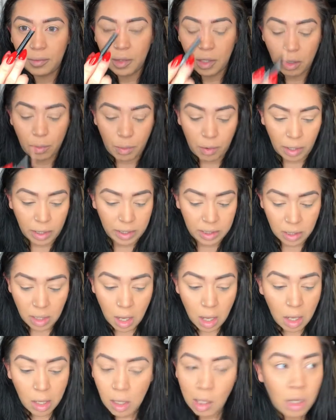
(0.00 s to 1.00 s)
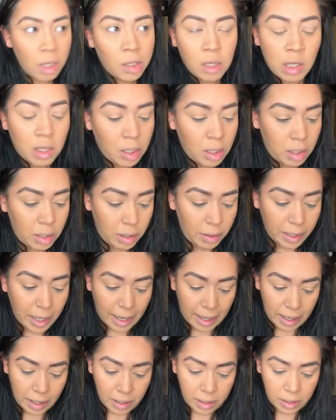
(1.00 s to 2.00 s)
No point.
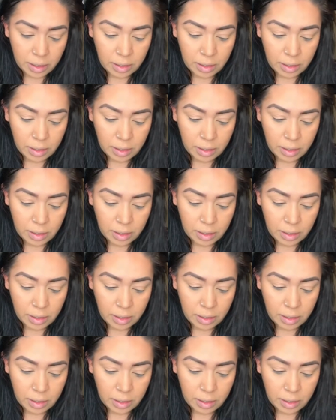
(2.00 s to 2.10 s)
Okay.